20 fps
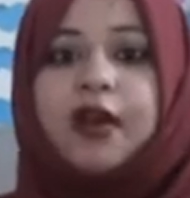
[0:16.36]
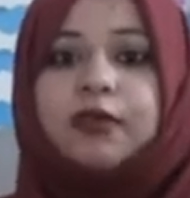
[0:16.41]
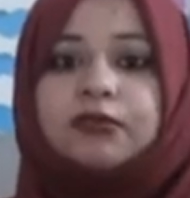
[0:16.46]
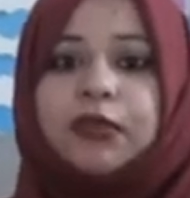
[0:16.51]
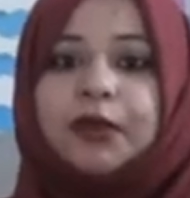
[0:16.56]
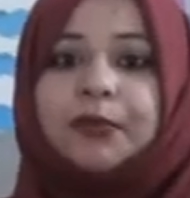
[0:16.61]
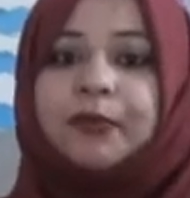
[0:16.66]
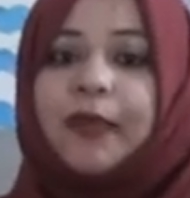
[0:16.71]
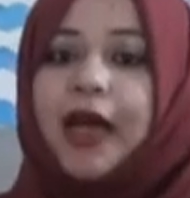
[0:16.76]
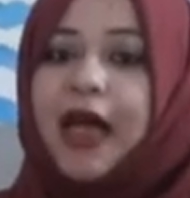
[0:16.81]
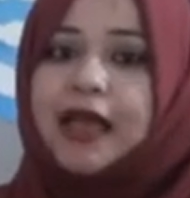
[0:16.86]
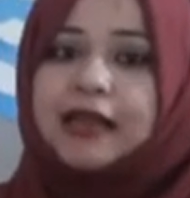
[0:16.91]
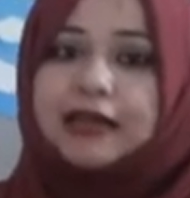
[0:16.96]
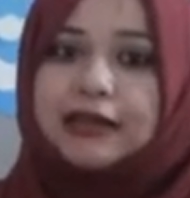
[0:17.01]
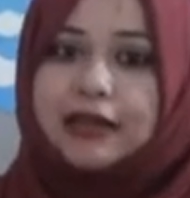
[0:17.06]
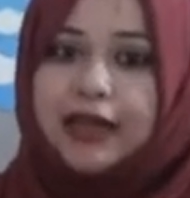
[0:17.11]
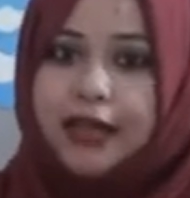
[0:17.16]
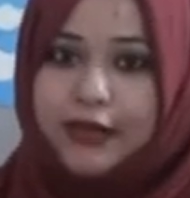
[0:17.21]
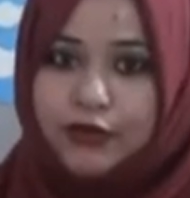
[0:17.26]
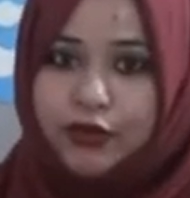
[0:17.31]
My maths
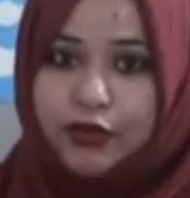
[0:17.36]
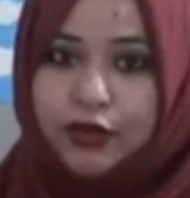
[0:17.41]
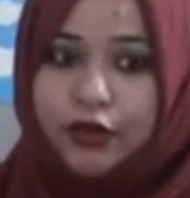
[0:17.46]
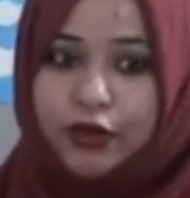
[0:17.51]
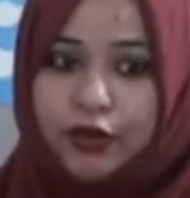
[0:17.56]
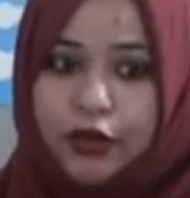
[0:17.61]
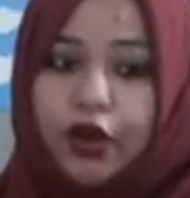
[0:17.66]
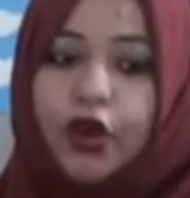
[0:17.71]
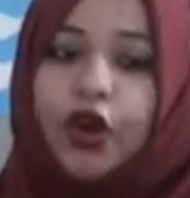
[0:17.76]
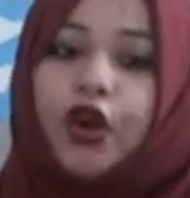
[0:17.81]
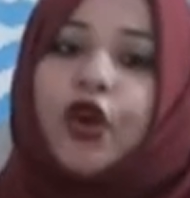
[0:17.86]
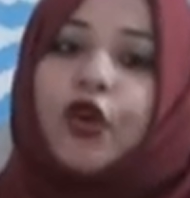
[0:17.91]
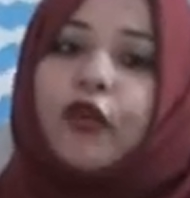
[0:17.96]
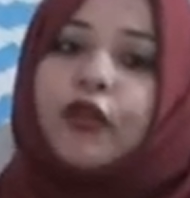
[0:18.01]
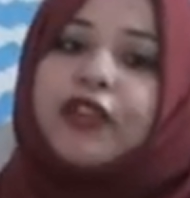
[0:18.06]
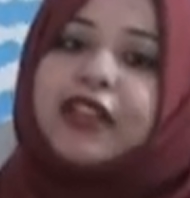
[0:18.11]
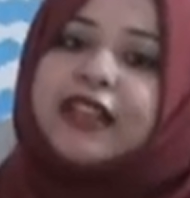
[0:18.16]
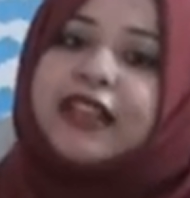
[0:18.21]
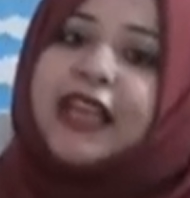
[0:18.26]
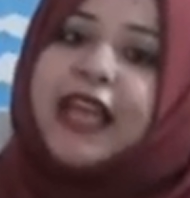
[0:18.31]
lecture
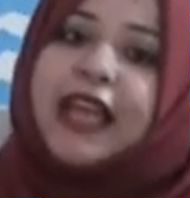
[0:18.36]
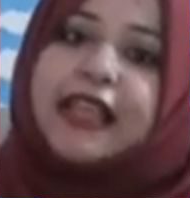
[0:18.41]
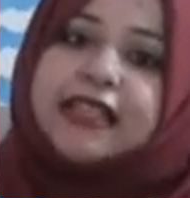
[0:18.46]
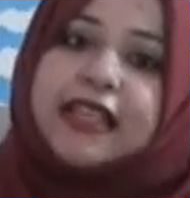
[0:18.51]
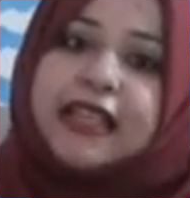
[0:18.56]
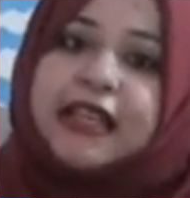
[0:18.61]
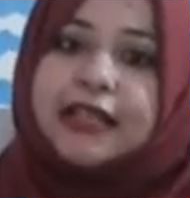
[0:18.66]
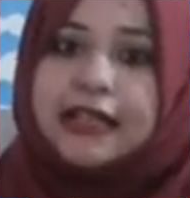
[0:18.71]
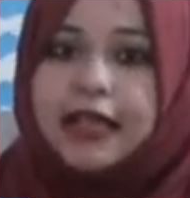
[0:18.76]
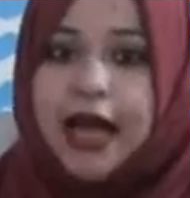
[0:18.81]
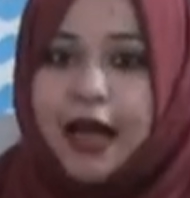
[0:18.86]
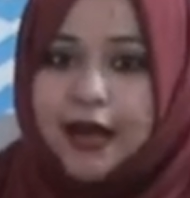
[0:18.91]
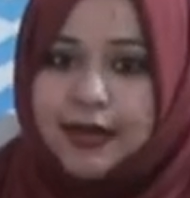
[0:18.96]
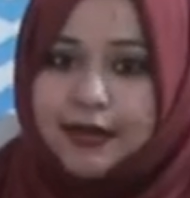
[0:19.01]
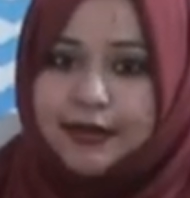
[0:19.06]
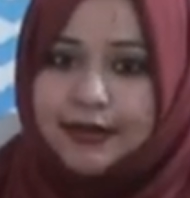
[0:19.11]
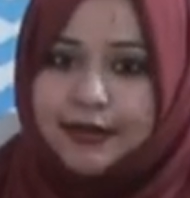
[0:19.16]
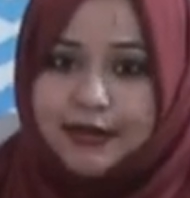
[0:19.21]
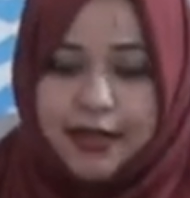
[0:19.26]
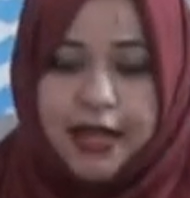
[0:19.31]
for the KG
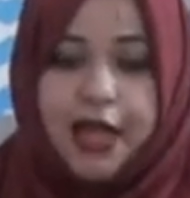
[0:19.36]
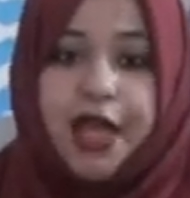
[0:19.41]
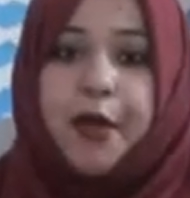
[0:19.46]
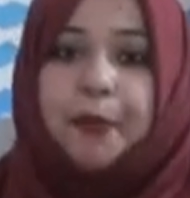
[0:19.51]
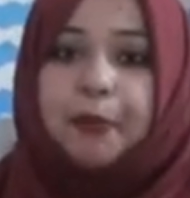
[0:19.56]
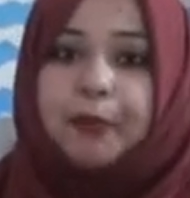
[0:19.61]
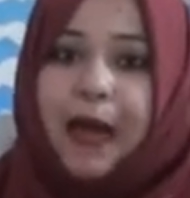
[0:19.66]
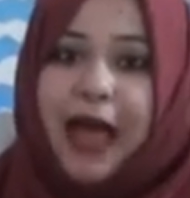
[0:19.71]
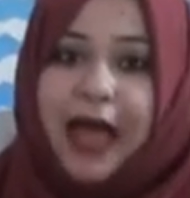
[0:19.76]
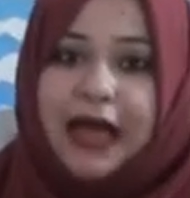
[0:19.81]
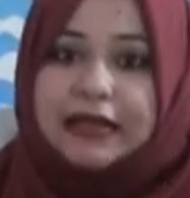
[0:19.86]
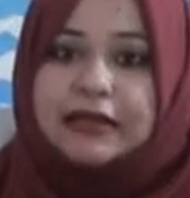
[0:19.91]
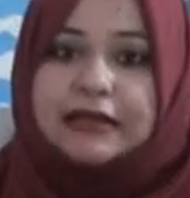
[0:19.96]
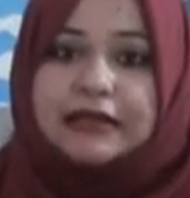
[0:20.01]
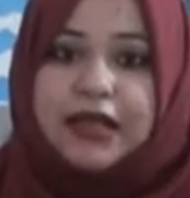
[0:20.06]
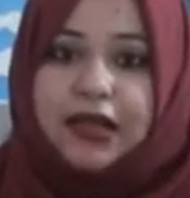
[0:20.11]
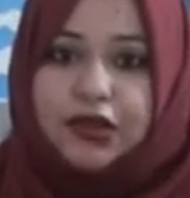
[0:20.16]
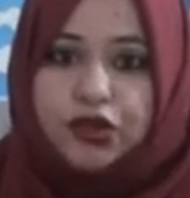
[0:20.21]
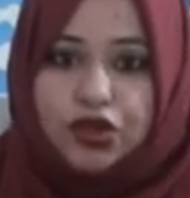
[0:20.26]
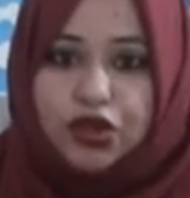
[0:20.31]
class. Maths
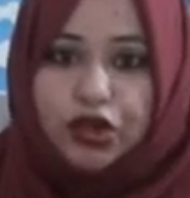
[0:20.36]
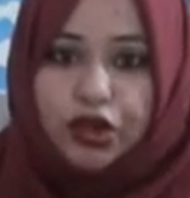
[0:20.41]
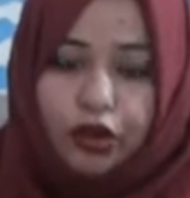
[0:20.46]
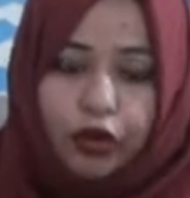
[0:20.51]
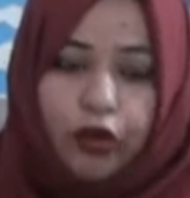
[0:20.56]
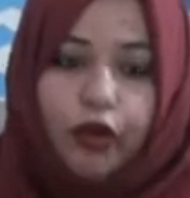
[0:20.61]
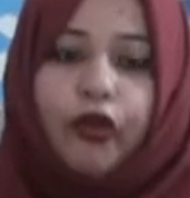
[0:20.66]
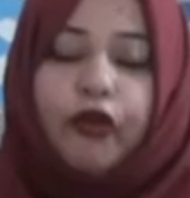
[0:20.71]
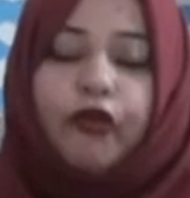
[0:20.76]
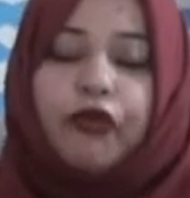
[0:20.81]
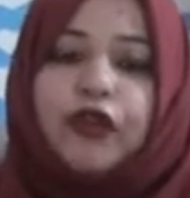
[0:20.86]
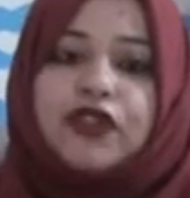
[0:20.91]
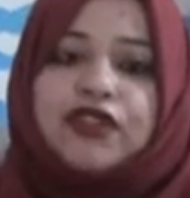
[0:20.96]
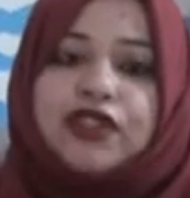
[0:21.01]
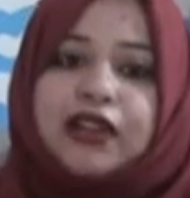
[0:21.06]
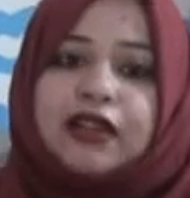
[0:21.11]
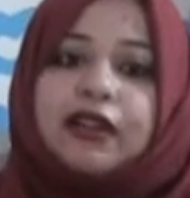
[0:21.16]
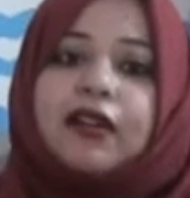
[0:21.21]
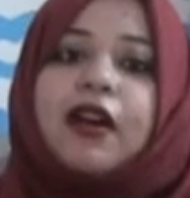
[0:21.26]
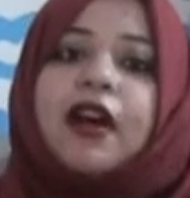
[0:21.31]
lecture for
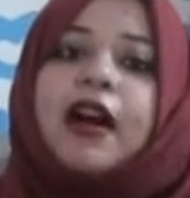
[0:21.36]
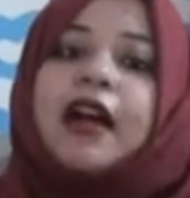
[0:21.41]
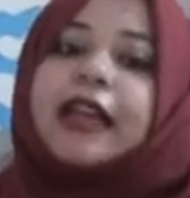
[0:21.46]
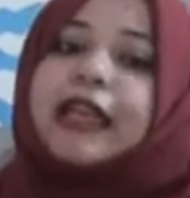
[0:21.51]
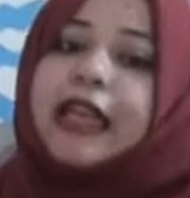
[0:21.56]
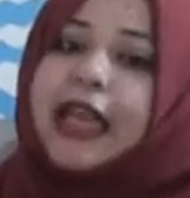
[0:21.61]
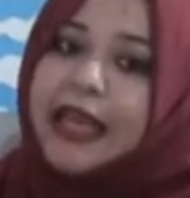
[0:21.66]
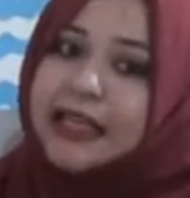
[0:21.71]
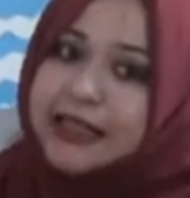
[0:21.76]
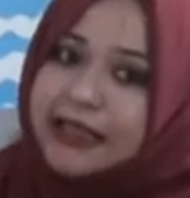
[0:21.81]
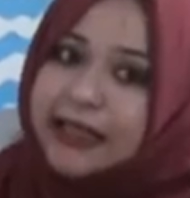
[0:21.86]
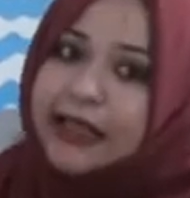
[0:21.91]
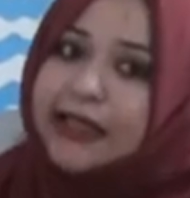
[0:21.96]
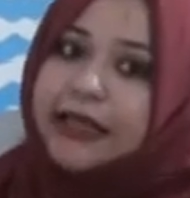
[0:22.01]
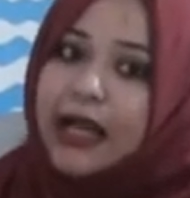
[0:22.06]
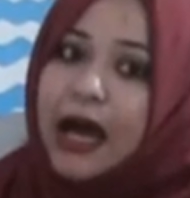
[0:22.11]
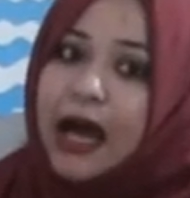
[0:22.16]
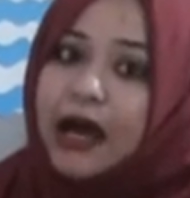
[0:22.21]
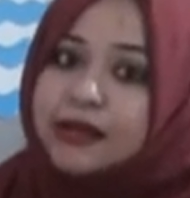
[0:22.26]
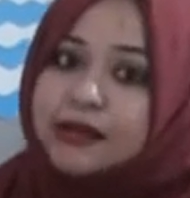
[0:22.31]
the KG
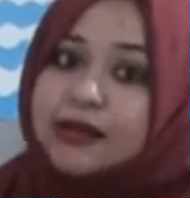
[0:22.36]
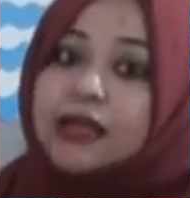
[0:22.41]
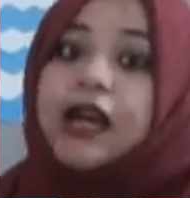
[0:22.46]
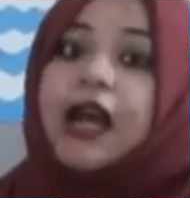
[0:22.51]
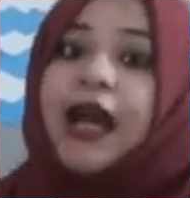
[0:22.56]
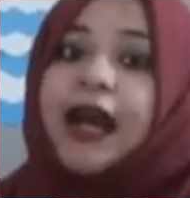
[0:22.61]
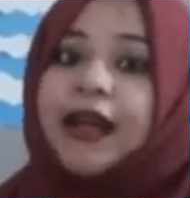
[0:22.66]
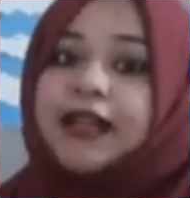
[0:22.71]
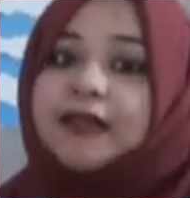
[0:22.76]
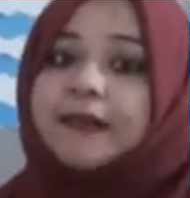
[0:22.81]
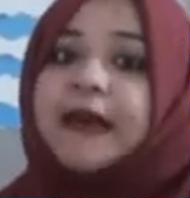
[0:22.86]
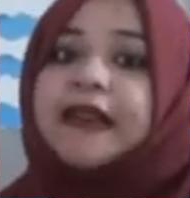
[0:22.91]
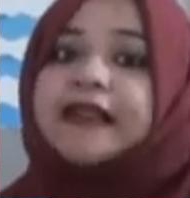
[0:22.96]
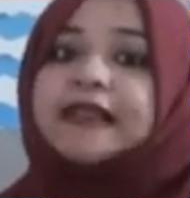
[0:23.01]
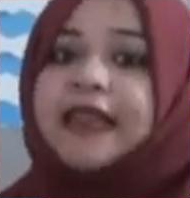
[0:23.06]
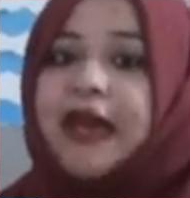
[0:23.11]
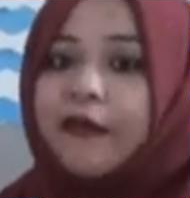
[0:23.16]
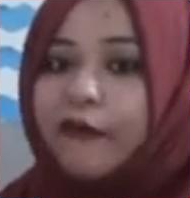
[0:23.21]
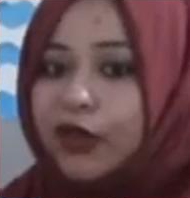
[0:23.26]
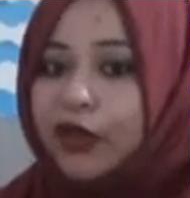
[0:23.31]
class. It's my
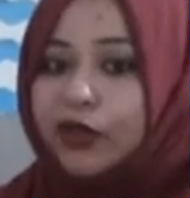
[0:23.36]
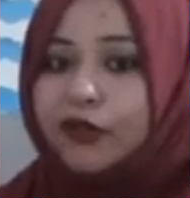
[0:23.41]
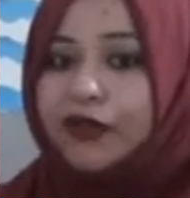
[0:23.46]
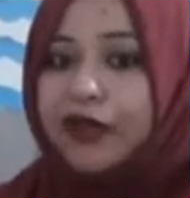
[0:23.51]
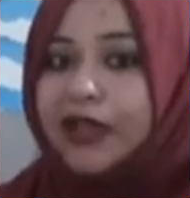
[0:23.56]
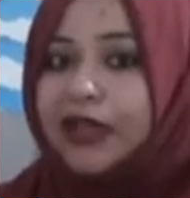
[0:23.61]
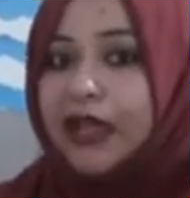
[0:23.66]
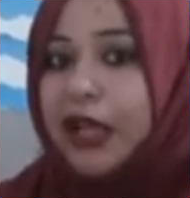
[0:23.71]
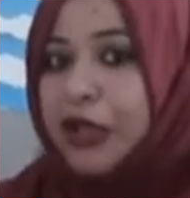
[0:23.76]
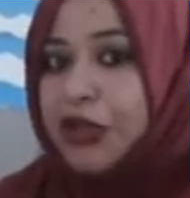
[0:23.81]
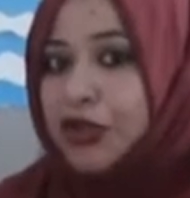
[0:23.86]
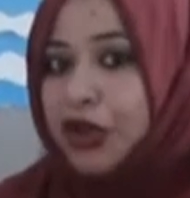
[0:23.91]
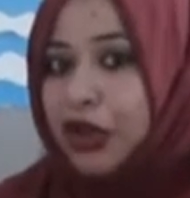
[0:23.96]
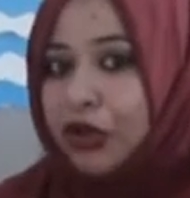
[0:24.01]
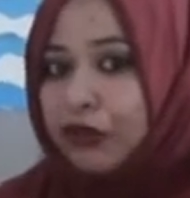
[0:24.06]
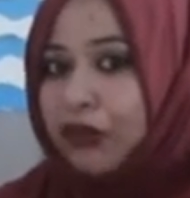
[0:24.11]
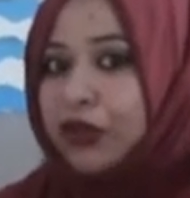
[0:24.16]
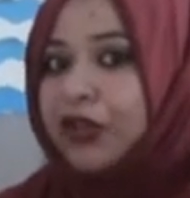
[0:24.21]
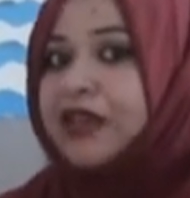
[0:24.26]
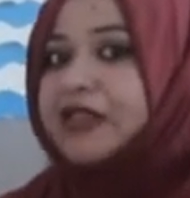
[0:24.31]
7th week lecture
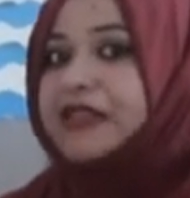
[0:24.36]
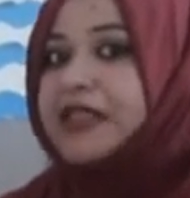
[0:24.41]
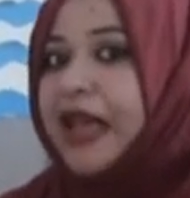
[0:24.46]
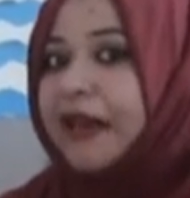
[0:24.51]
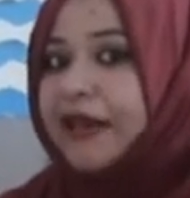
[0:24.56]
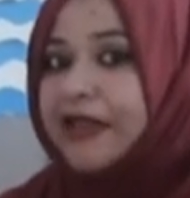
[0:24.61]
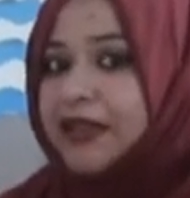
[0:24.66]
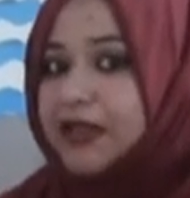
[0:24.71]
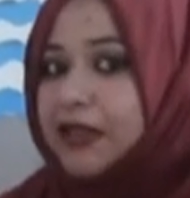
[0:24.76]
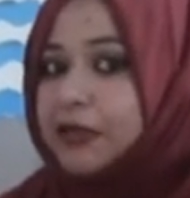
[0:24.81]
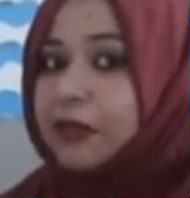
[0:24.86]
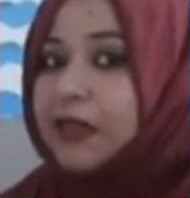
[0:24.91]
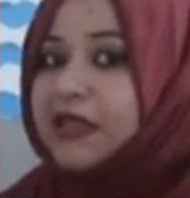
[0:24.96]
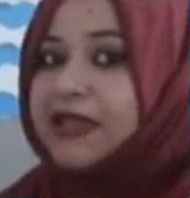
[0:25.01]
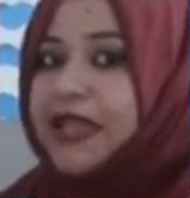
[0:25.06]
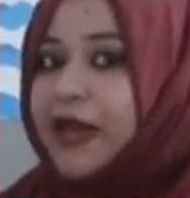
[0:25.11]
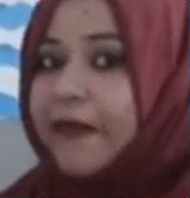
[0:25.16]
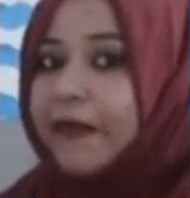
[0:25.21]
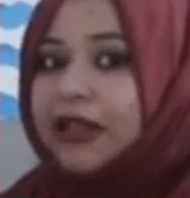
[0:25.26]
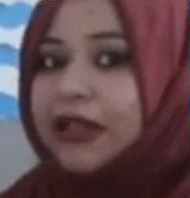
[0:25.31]
for the
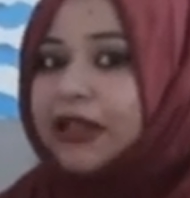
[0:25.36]
7th